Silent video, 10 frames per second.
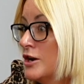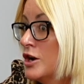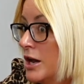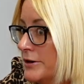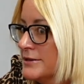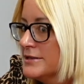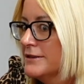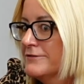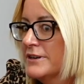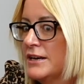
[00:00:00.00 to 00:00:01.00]
a load
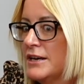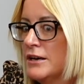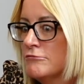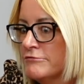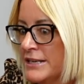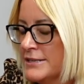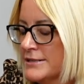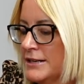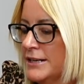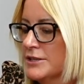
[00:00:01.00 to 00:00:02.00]
of
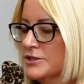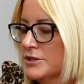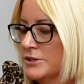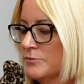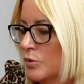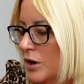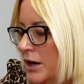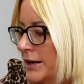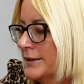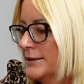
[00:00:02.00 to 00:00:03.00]
research and
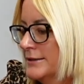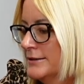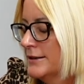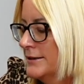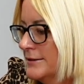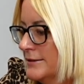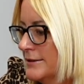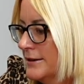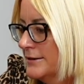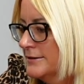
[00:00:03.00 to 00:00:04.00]
work
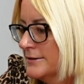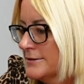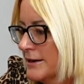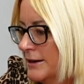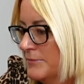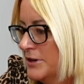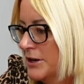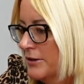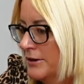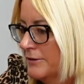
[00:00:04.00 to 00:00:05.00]
and you
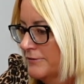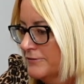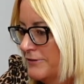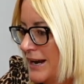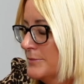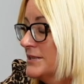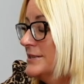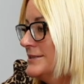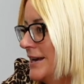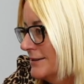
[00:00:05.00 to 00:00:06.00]
know, that have developed
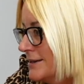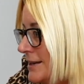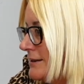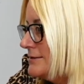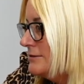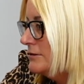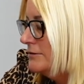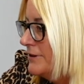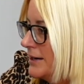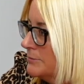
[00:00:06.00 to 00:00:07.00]
into techniques that are
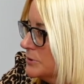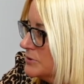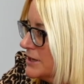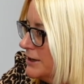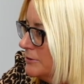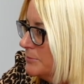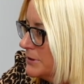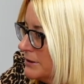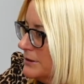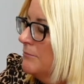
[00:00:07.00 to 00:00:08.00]
available to help
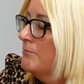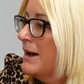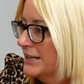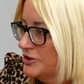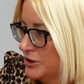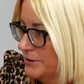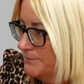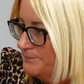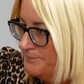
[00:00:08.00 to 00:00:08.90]
manage it.